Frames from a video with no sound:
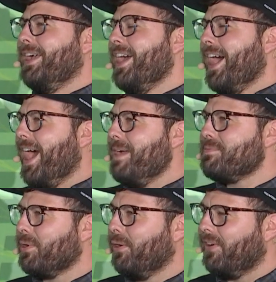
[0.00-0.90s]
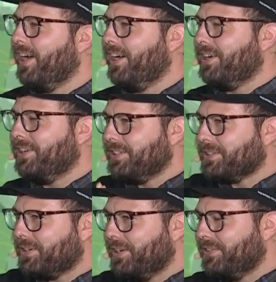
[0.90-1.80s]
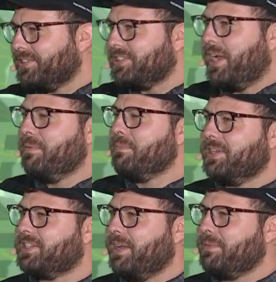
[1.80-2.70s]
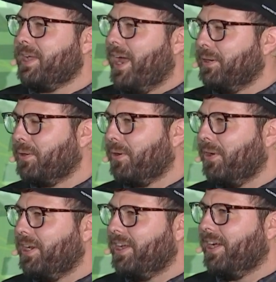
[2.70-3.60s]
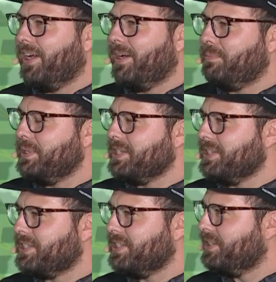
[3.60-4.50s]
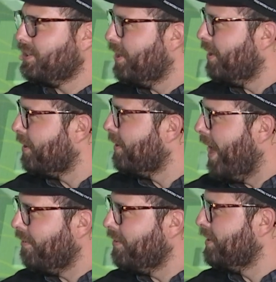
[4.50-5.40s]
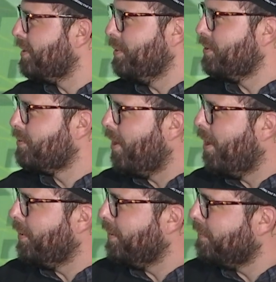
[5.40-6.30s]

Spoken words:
high-profile, sort of same category businesses having so much drama?